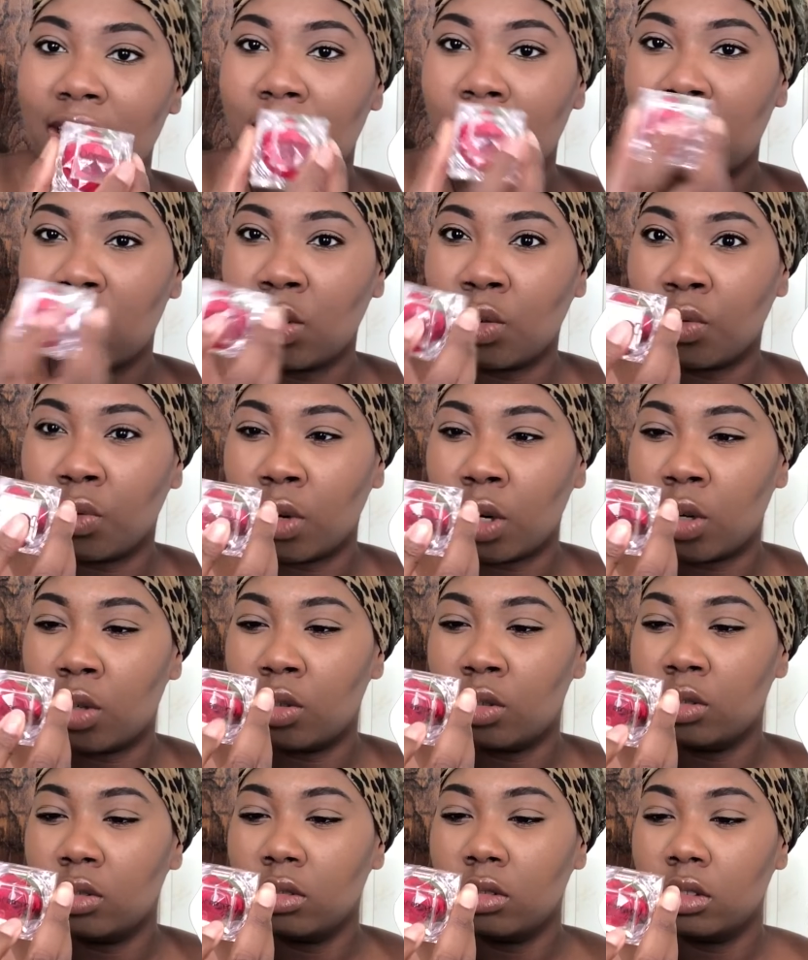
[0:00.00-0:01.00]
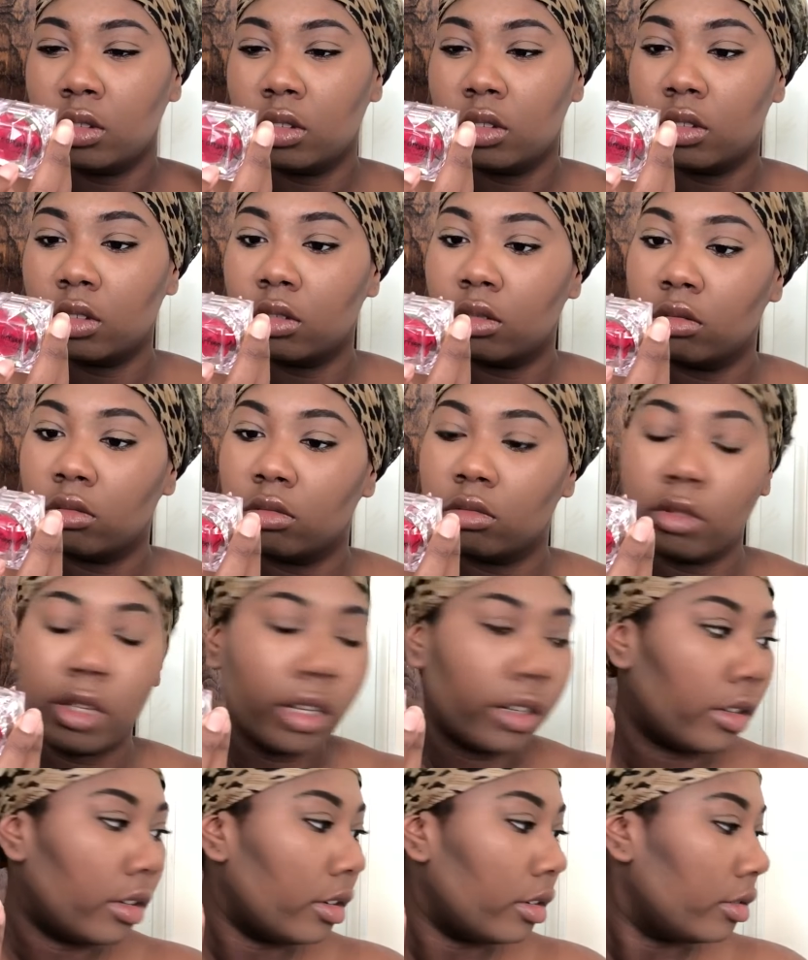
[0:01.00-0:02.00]
it's a rose. I
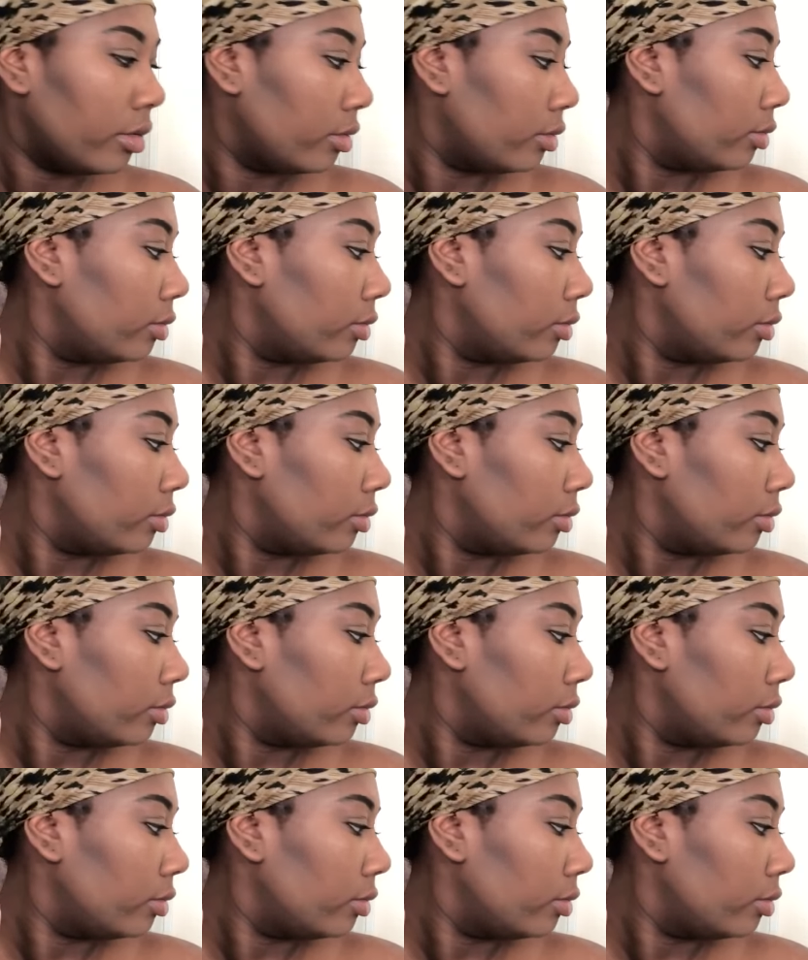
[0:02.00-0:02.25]
don't know.